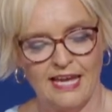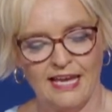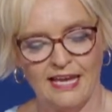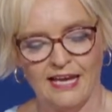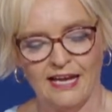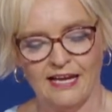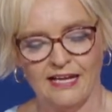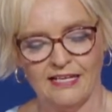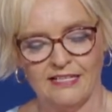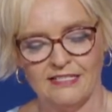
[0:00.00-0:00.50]

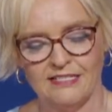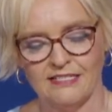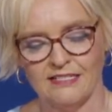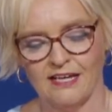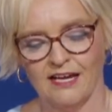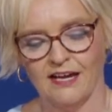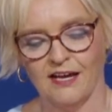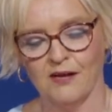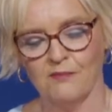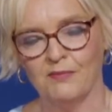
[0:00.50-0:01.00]
And
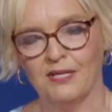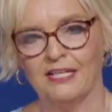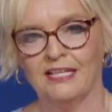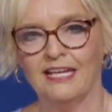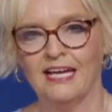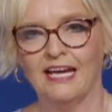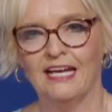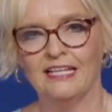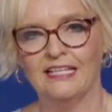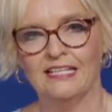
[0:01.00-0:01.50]

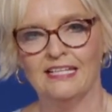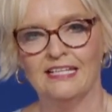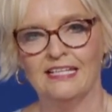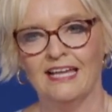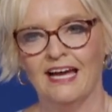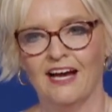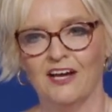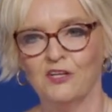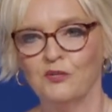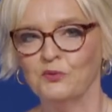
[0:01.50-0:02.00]
again,
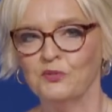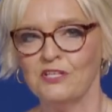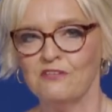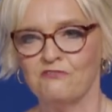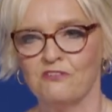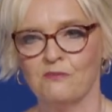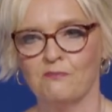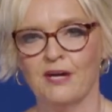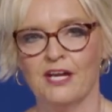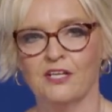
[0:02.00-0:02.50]
not only
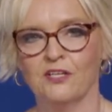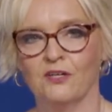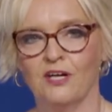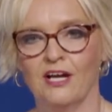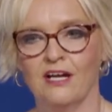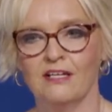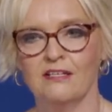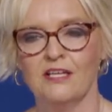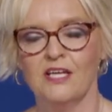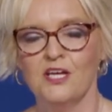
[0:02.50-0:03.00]
for
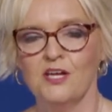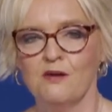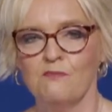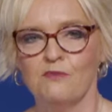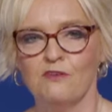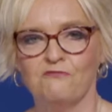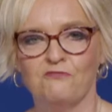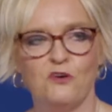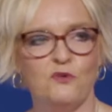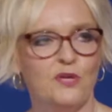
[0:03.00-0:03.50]
Micron,
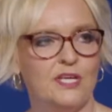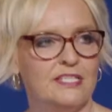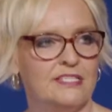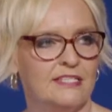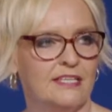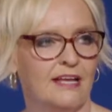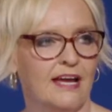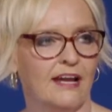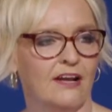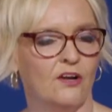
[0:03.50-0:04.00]
but
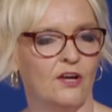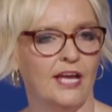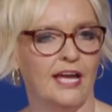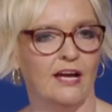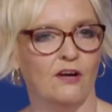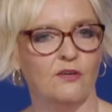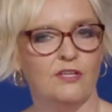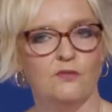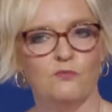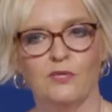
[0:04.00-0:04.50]
focusing on our
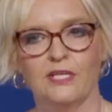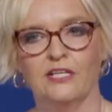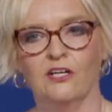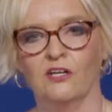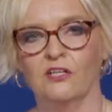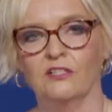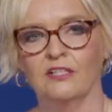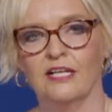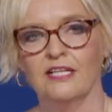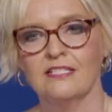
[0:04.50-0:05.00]
county
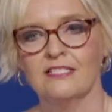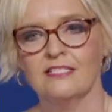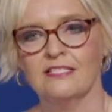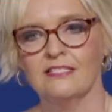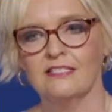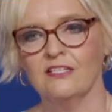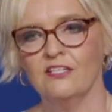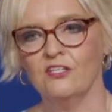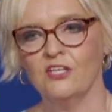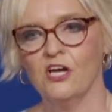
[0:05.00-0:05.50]

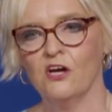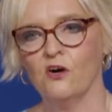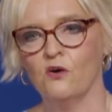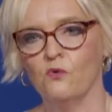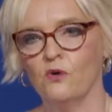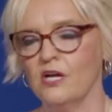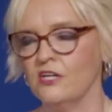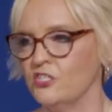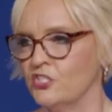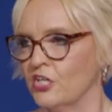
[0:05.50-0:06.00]
regardless. You
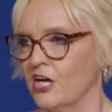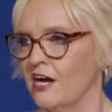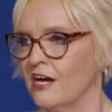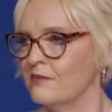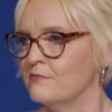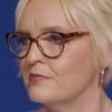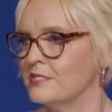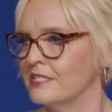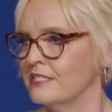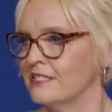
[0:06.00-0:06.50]
know,
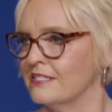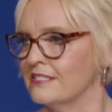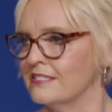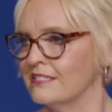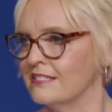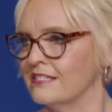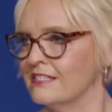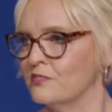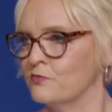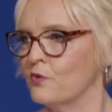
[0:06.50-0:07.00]
jobs
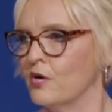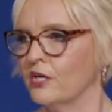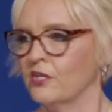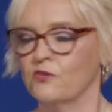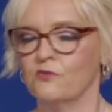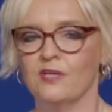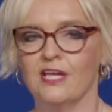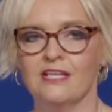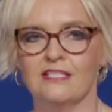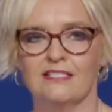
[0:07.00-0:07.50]
is what
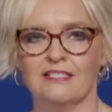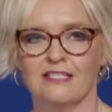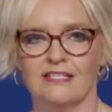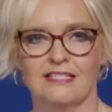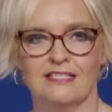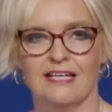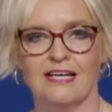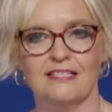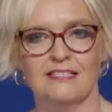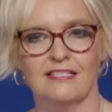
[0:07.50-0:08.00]
creates
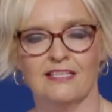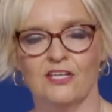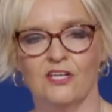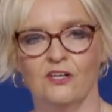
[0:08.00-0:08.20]
success